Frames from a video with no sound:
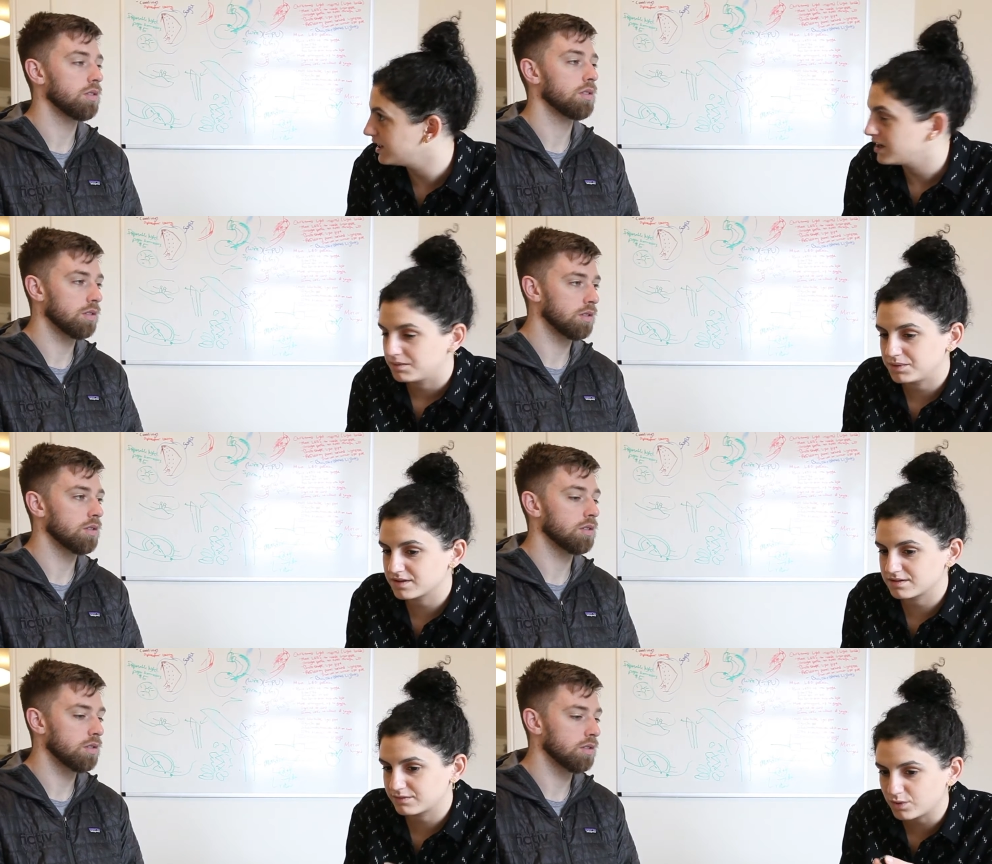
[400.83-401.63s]
Speaker 1: because
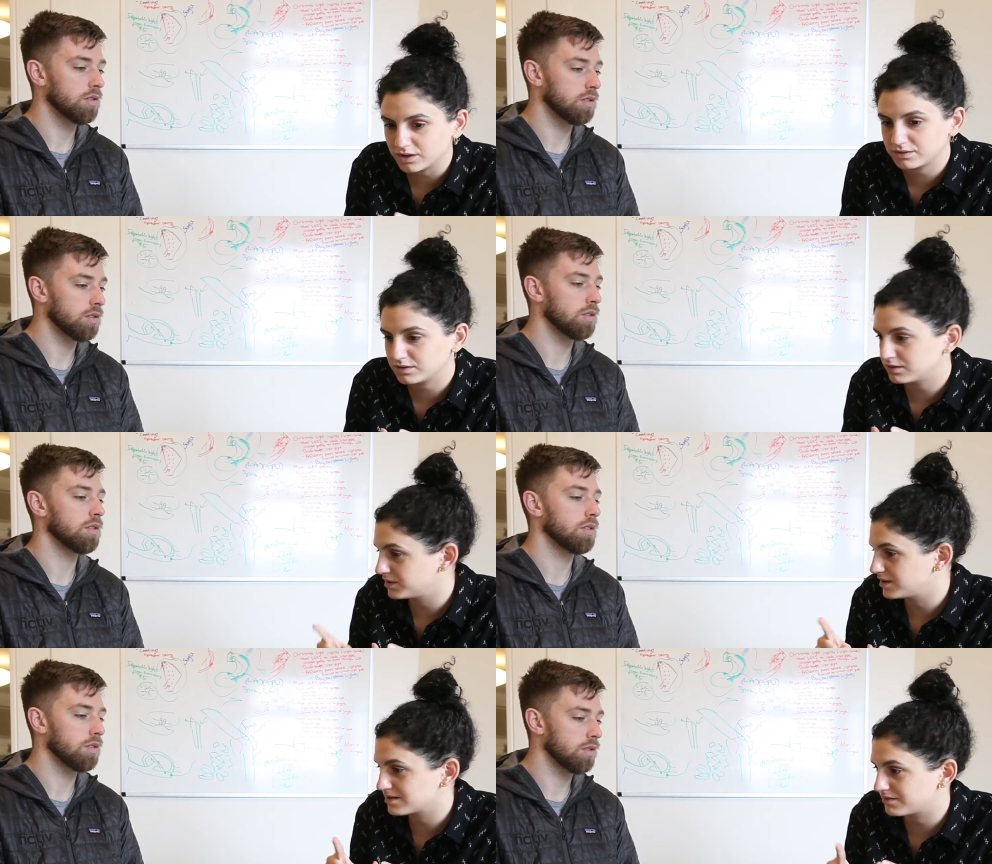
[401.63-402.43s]
of water,
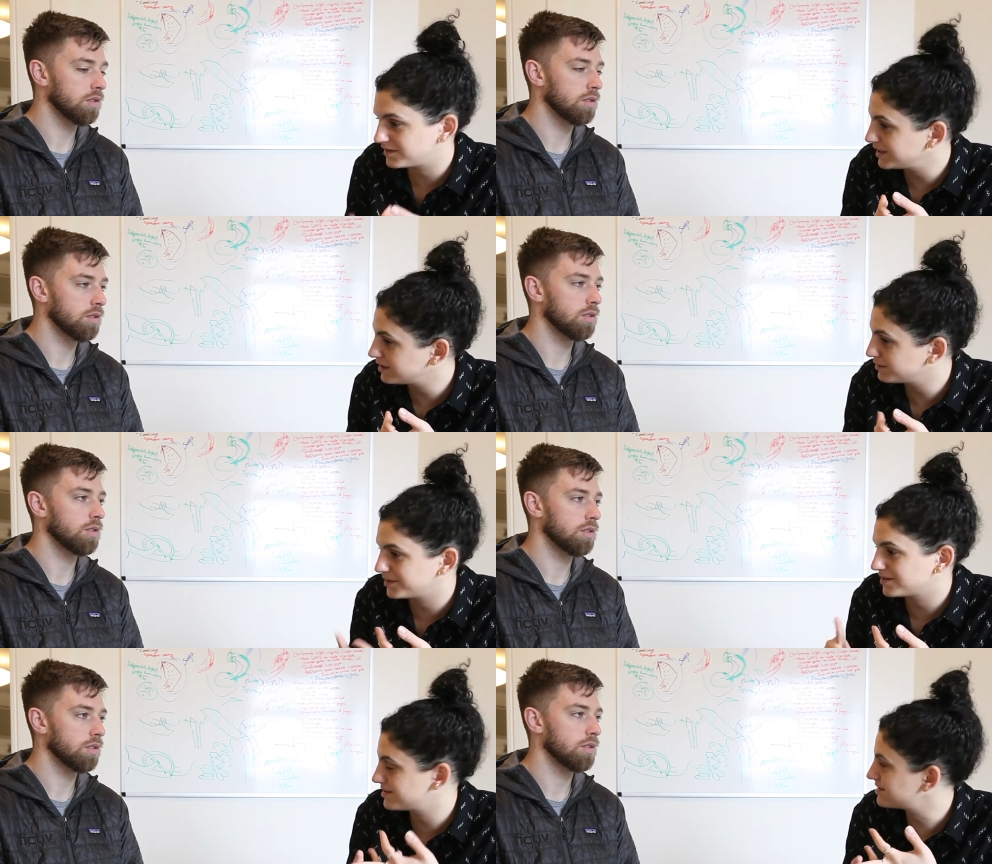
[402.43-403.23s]
because of yield, because
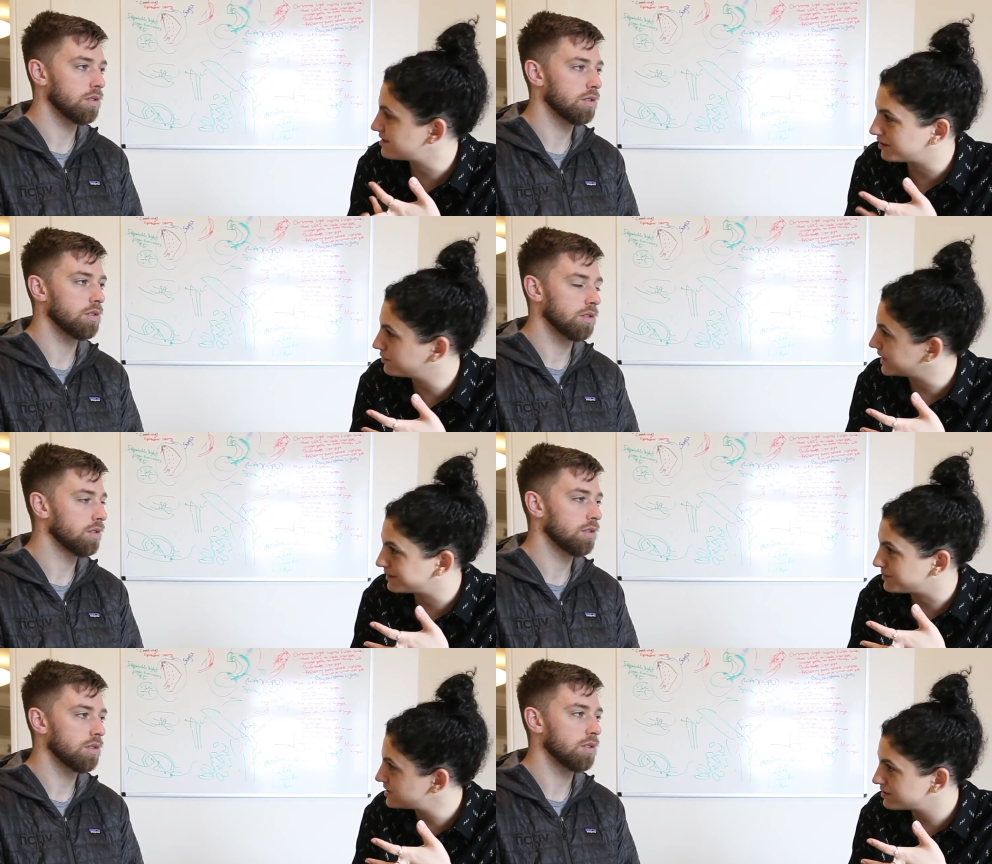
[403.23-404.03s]
it's not the right
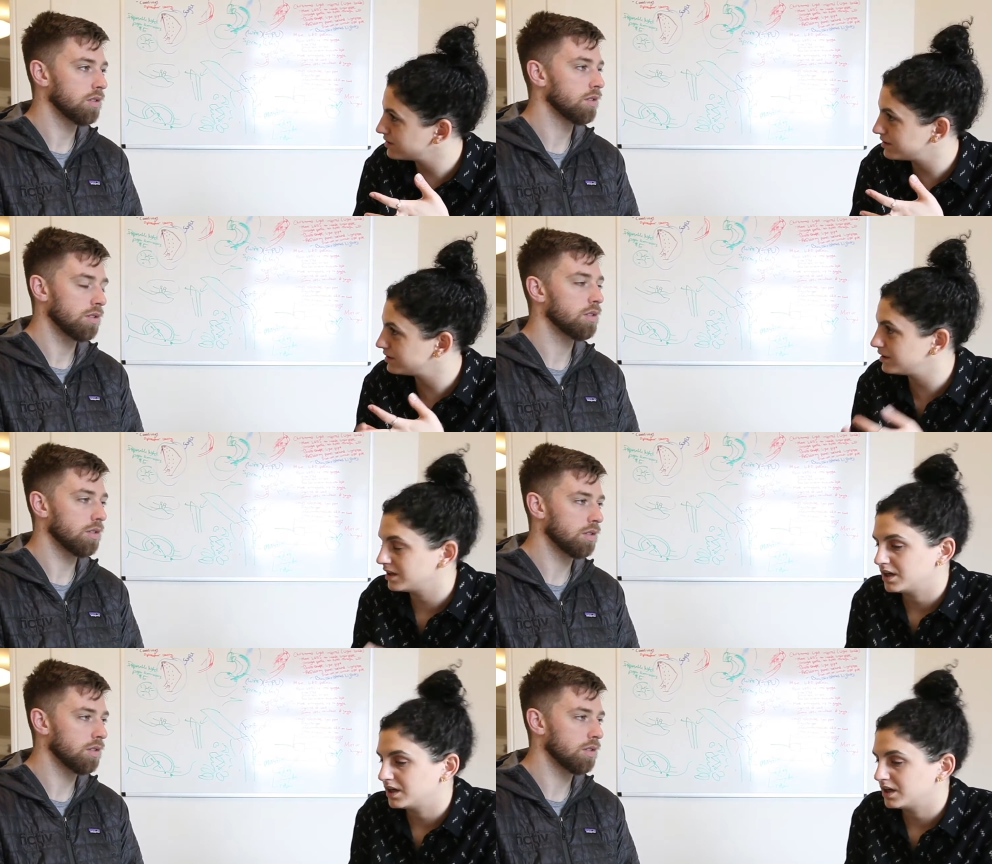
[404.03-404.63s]
material.